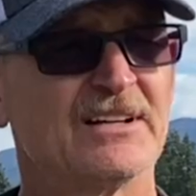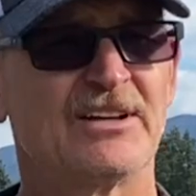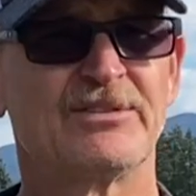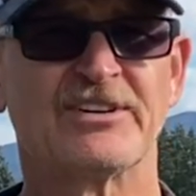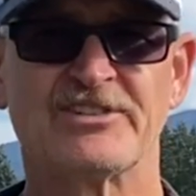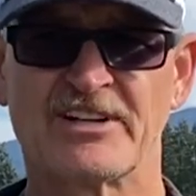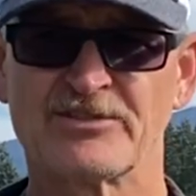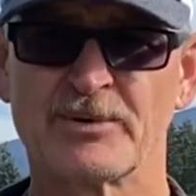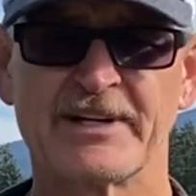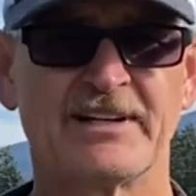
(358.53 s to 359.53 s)
He was a
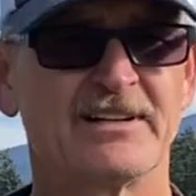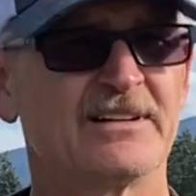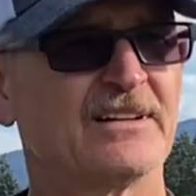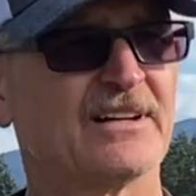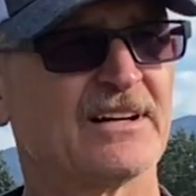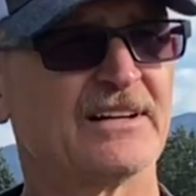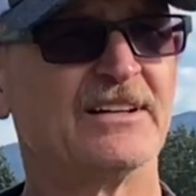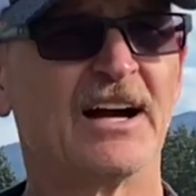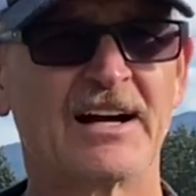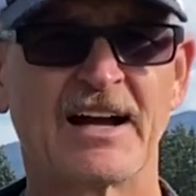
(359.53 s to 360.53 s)
Jesuit,
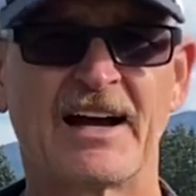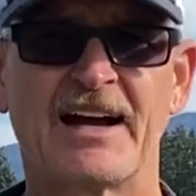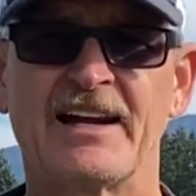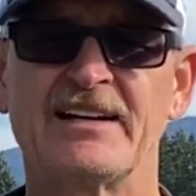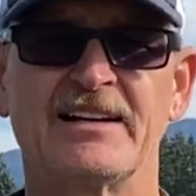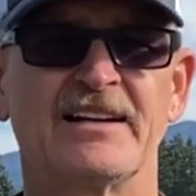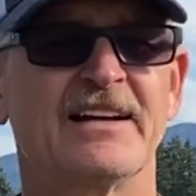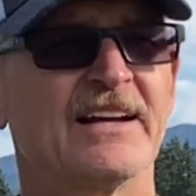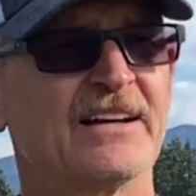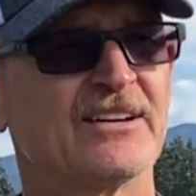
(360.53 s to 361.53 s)
young guy,
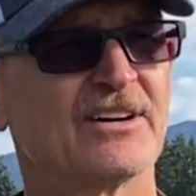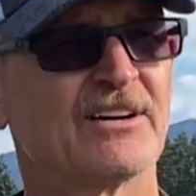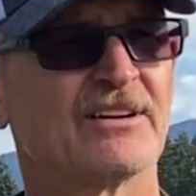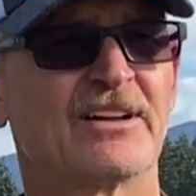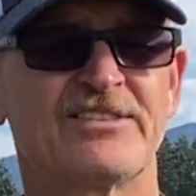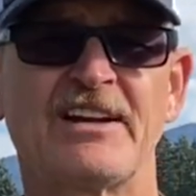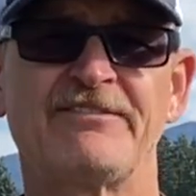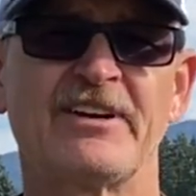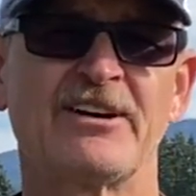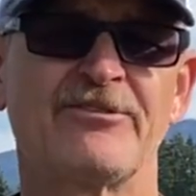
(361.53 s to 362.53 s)
and a saint
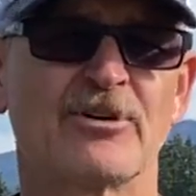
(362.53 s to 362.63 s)
fitting for